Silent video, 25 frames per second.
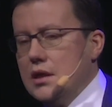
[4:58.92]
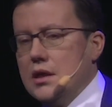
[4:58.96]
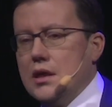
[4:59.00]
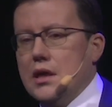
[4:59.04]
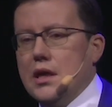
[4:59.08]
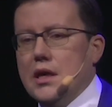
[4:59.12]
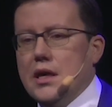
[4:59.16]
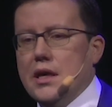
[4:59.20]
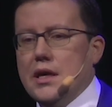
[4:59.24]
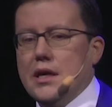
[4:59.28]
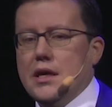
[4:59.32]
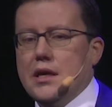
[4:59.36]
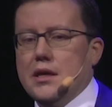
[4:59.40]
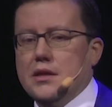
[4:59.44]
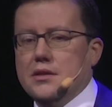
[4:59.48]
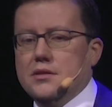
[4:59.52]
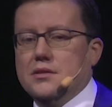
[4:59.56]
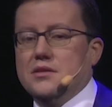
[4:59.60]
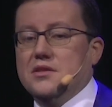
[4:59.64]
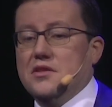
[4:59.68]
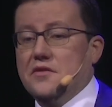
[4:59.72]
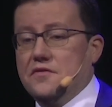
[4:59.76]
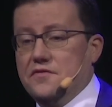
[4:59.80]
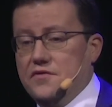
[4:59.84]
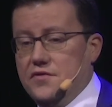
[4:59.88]
and
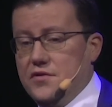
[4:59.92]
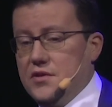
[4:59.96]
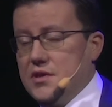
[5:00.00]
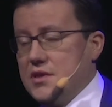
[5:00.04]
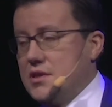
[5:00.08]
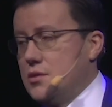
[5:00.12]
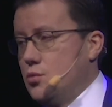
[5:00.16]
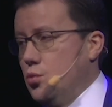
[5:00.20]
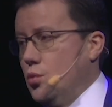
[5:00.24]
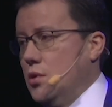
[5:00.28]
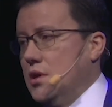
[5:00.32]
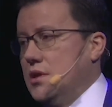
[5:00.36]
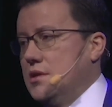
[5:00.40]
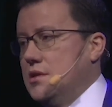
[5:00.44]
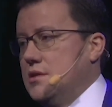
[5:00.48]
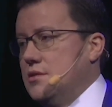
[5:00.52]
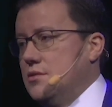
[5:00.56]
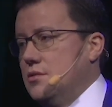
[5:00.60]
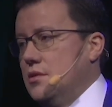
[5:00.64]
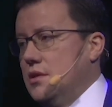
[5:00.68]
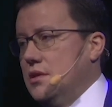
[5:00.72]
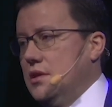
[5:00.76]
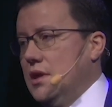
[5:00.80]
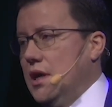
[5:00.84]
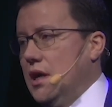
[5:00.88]
the first ones to
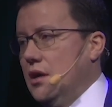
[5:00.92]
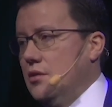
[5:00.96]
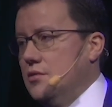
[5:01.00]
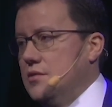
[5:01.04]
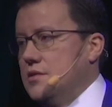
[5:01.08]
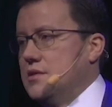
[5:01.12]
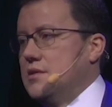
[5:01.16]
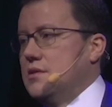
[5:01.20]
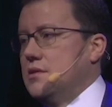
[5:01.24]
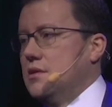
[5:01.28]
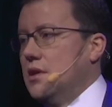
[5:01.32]
announce